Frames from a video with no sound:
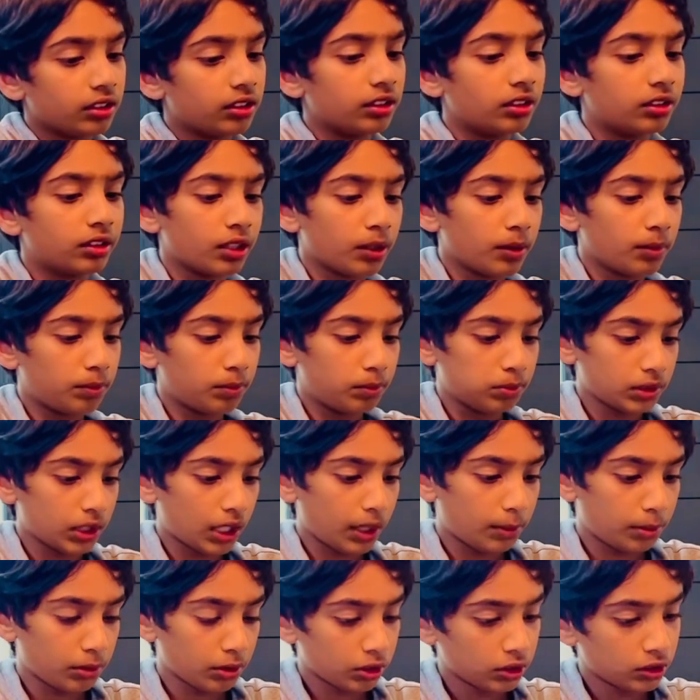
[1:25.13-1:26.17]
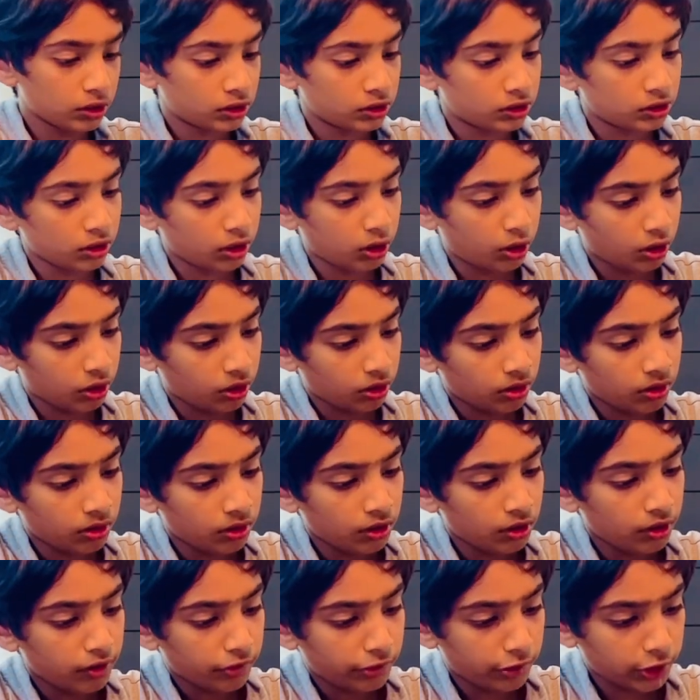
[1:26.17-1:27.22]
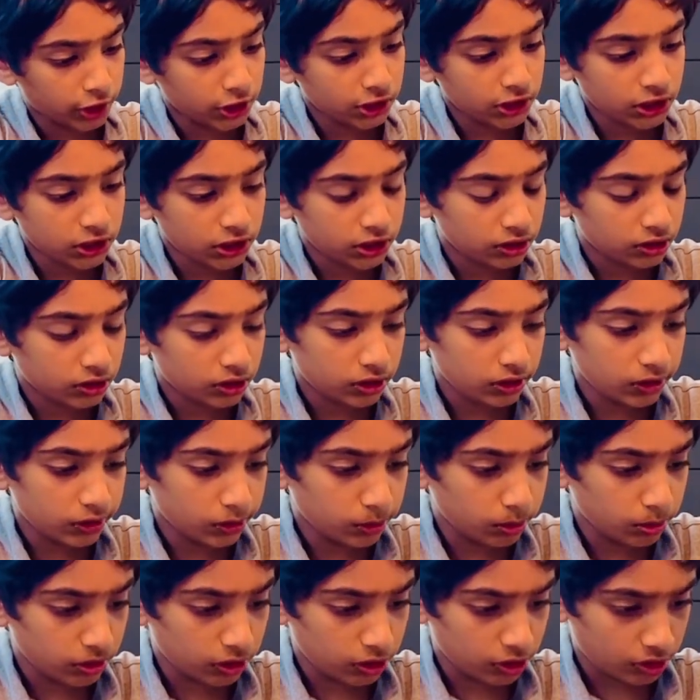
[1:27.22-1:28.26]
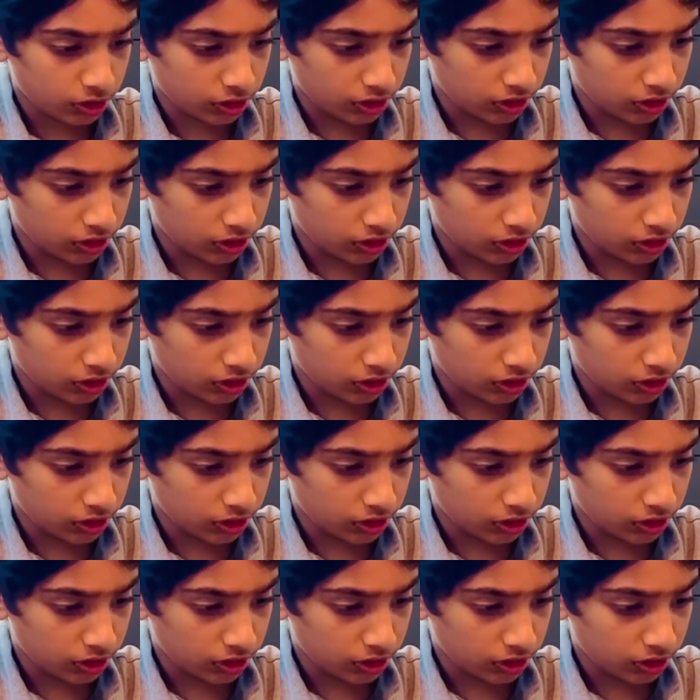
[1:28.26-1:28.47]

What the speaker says: the blubber. So first you will